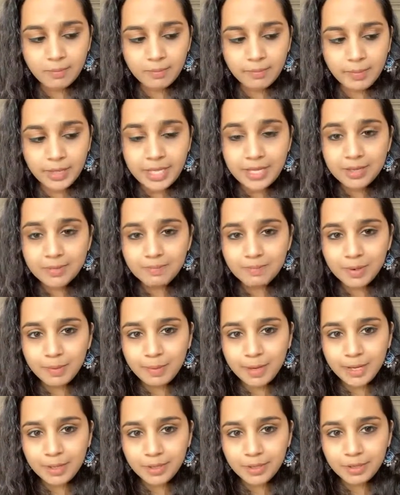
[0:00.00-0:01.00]
being
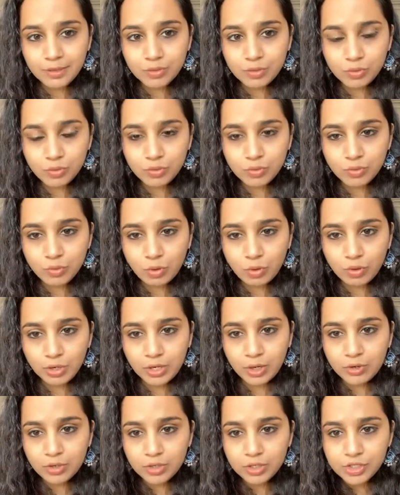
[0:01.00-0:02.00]
implemented through,
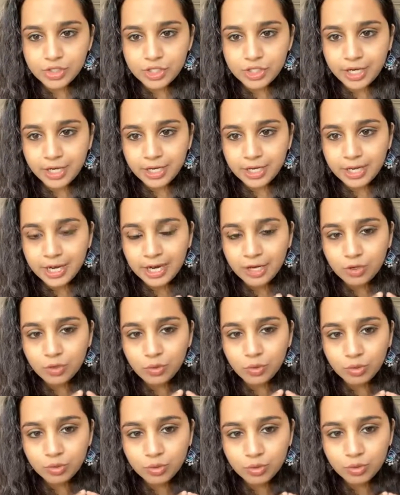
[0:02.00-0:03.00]
or J&K had to
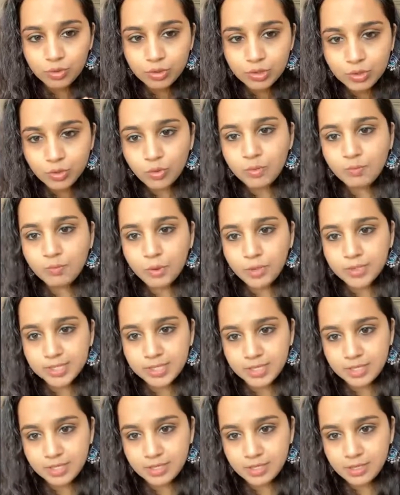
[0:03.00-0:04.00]
go through its own
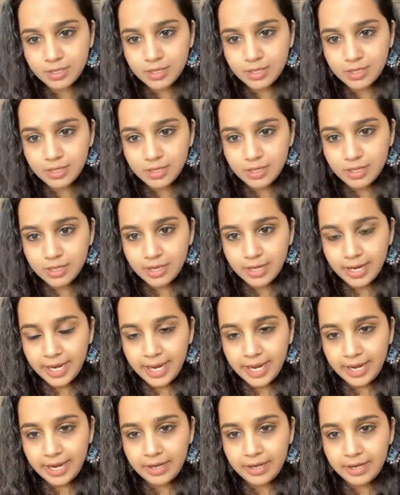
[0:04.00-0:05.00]
process.
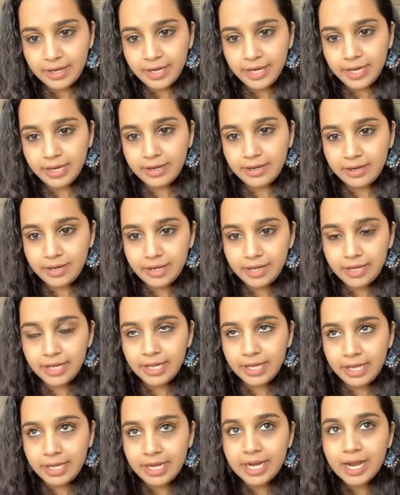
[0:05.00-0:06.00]
And
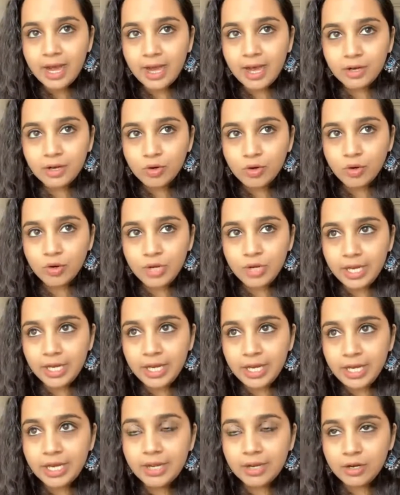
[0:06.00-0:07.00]
in
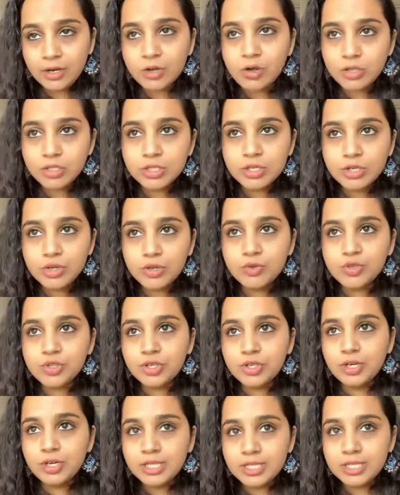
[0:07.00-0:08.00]
Indian
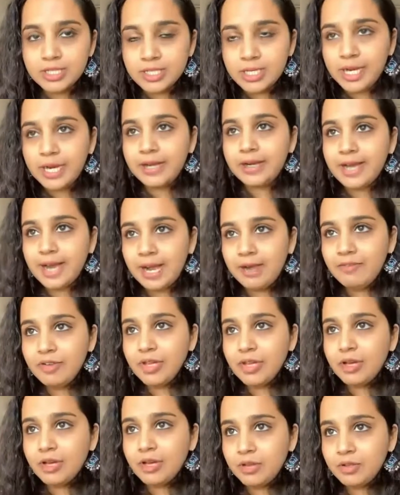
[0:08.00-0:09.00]
constitution, a state
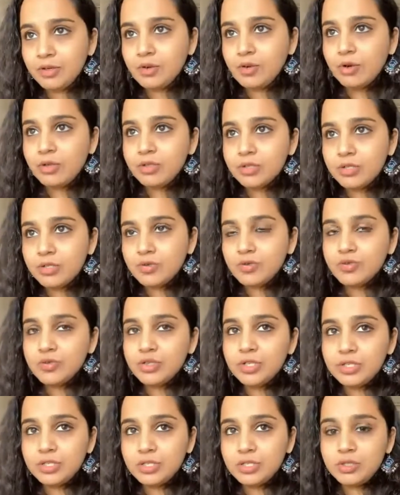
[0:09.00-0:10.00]
having another
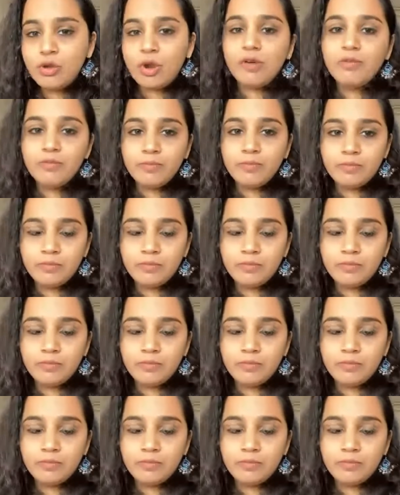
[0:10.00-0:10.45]
constitution is not